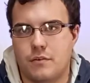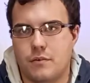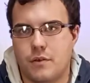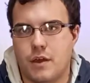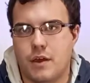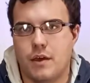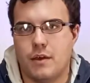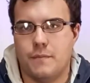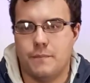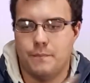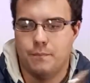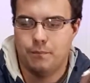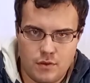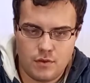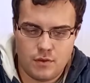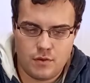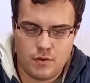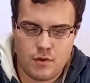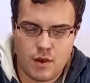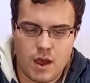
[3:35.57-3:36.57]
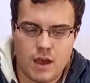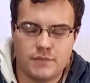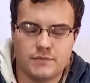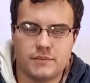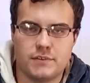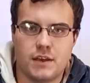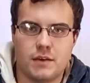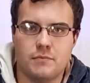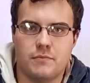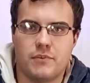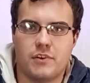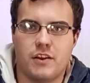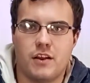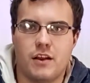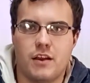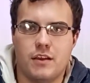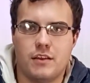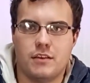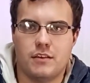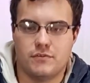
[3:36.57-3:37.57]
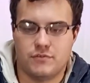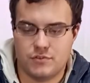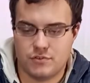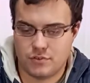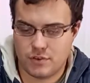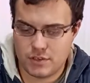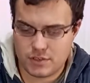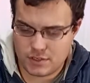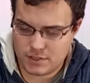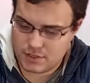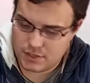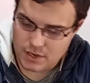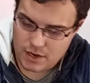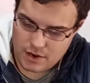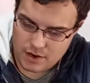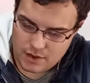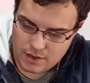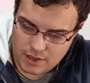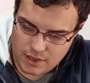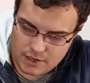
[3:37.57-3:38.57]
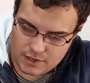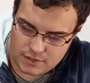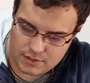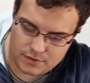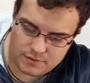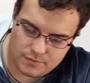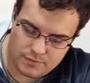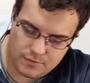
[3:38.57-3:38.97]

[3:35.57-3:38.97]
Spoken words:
yeah, you have some variety of choices there, I guess.